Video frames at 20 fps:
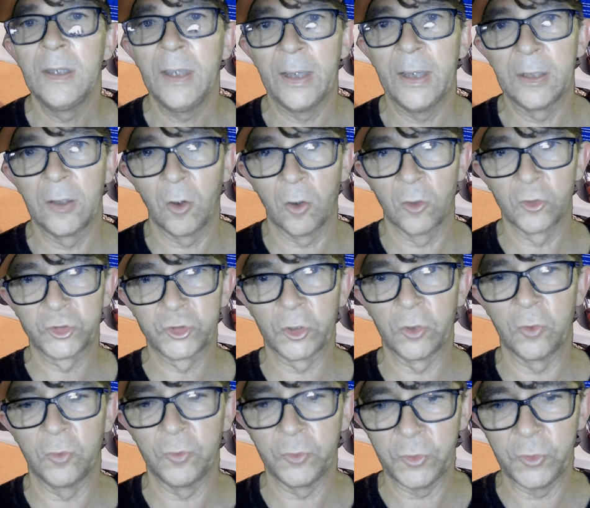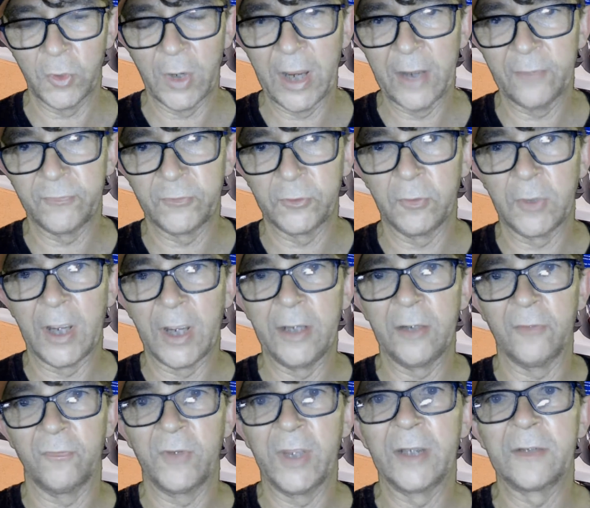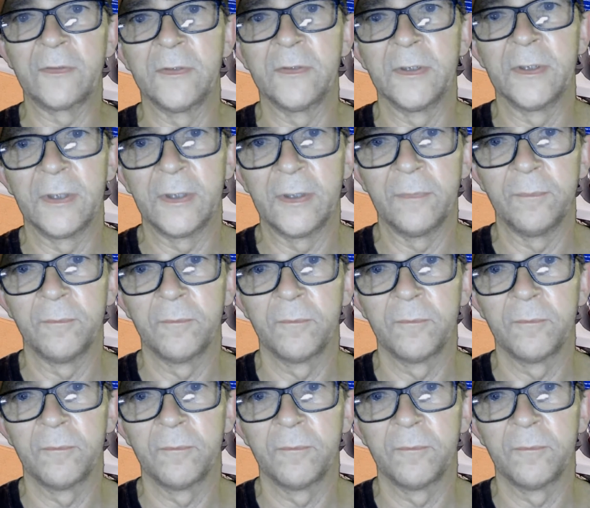And also you have to kind of get the